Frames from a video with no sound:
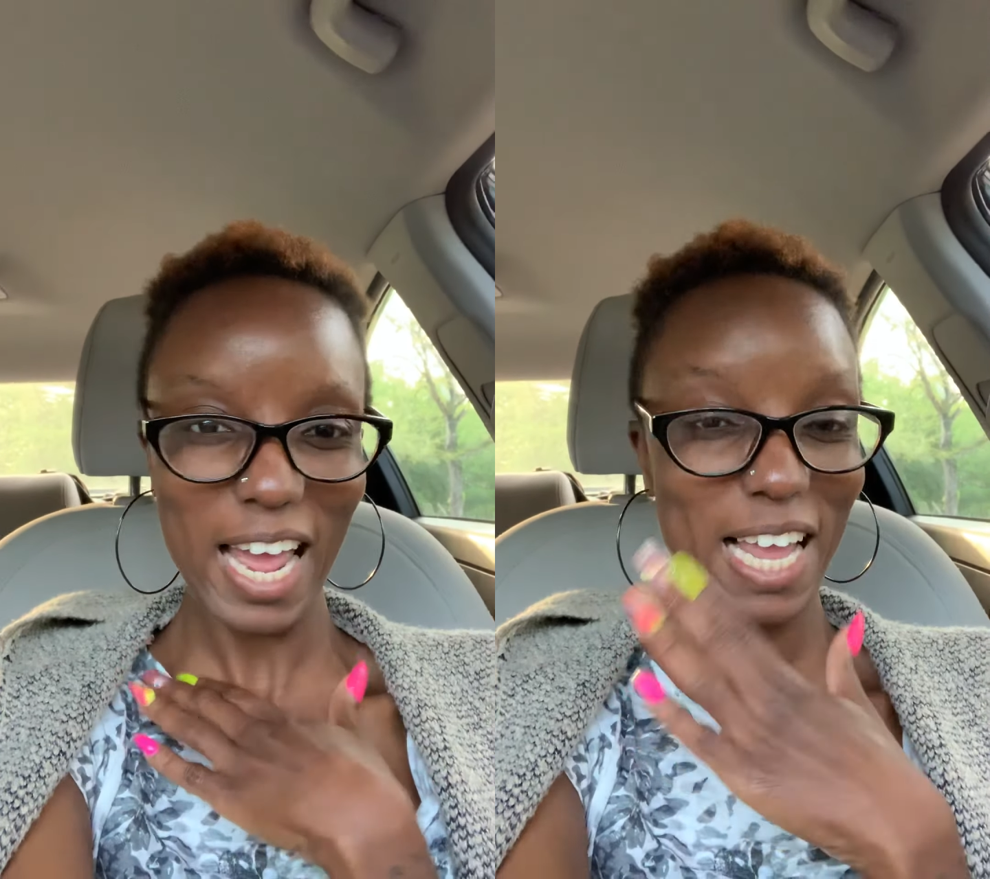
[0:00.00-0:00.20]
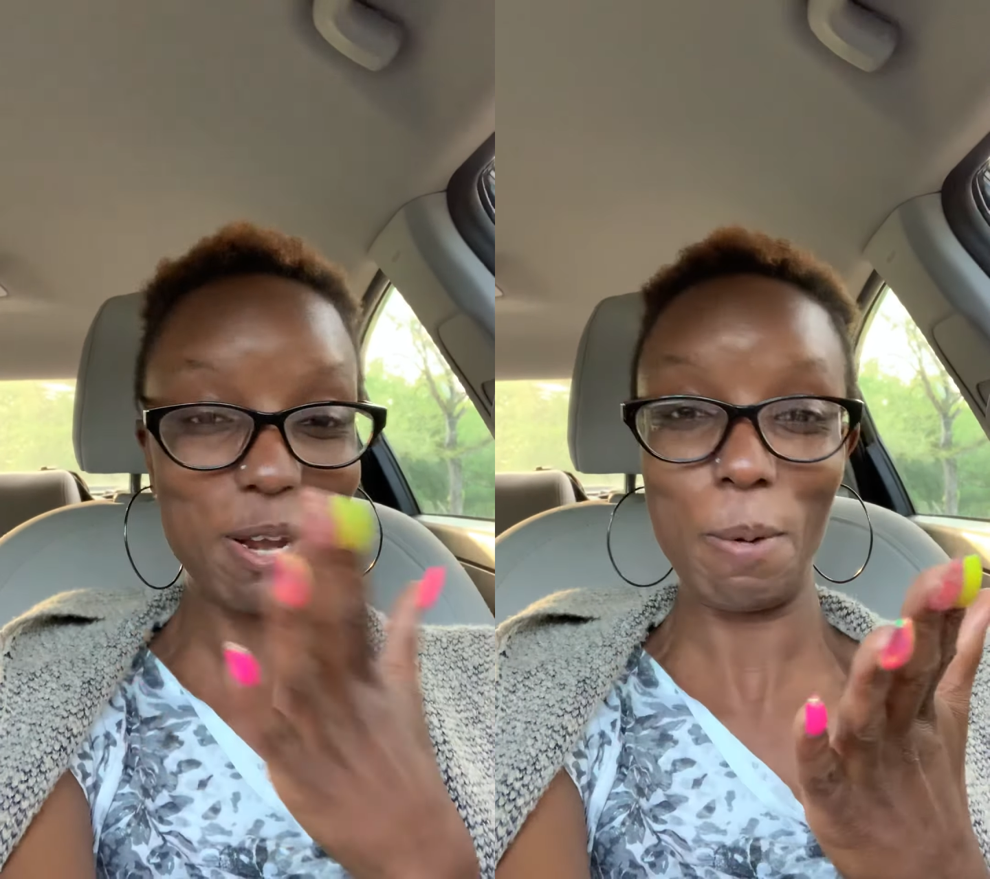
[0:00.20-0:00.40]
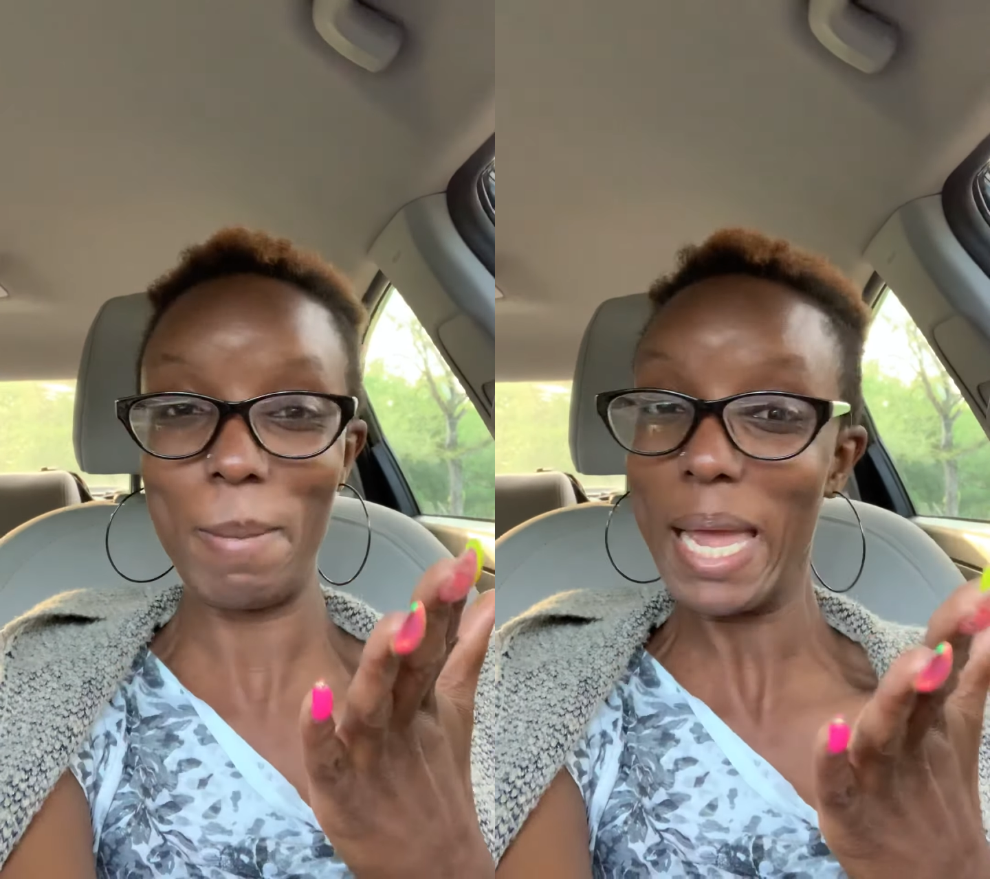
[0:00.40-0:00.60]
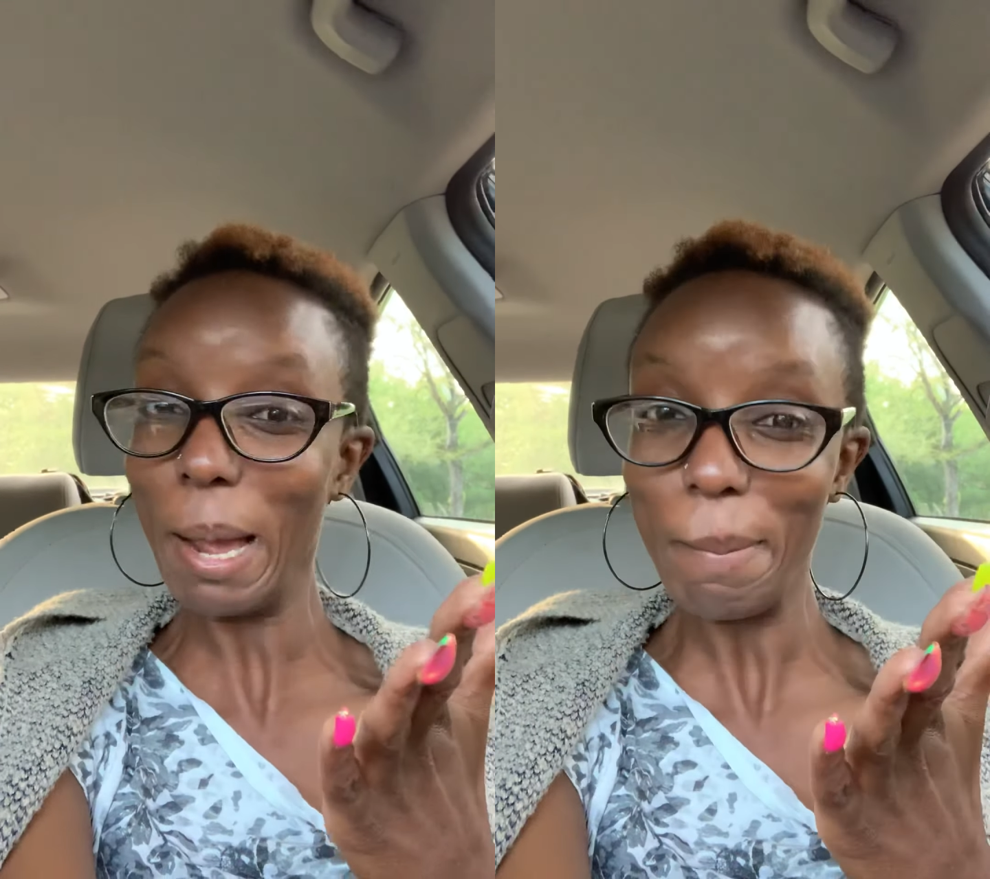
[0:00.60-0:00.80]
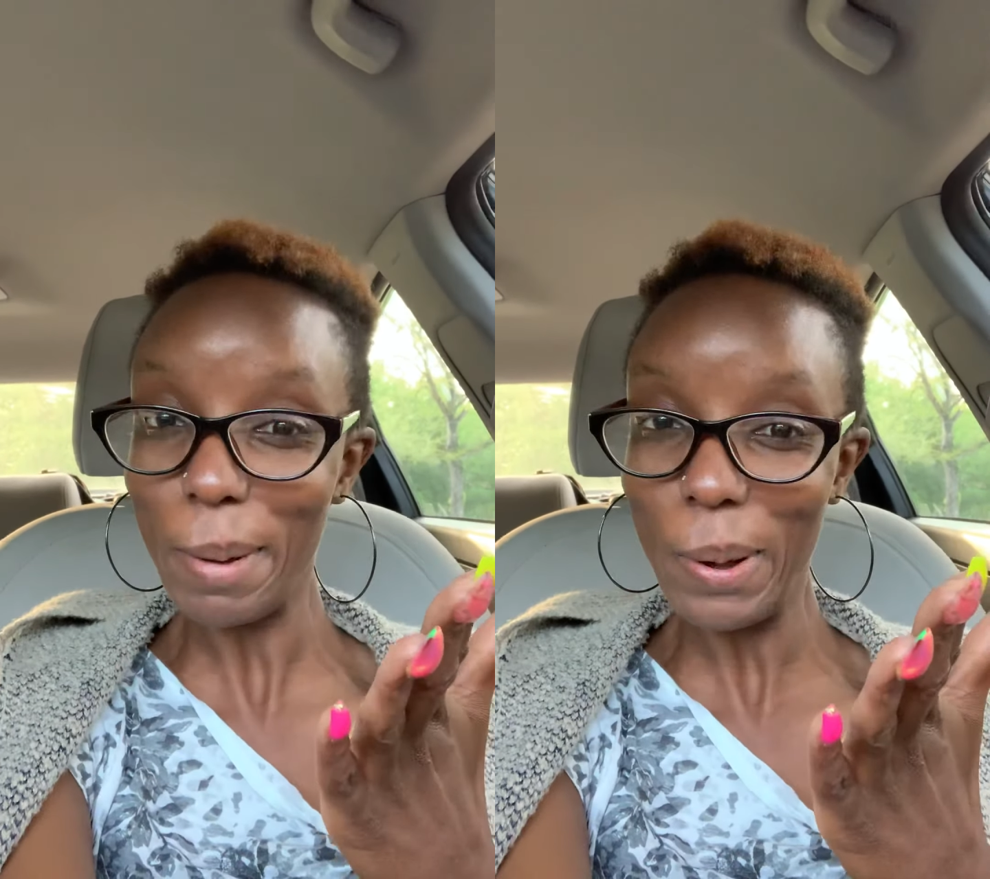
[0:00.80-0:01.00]
I got no
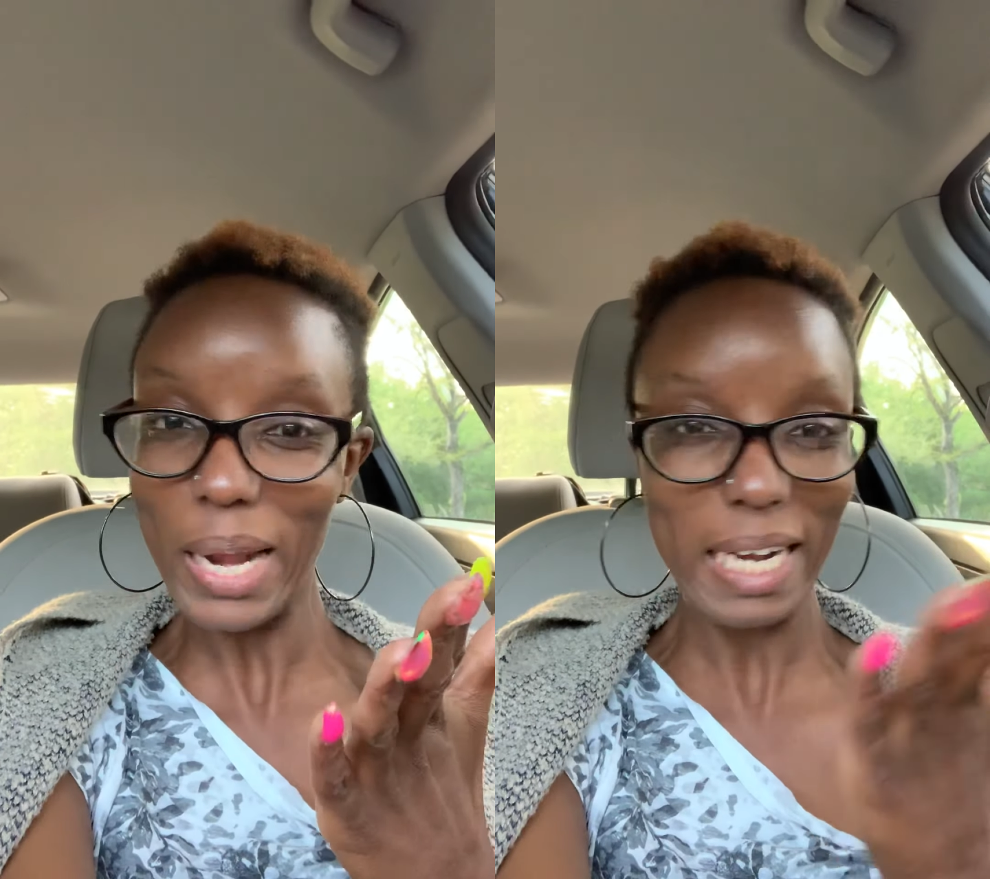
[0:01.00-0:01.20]
makeup on.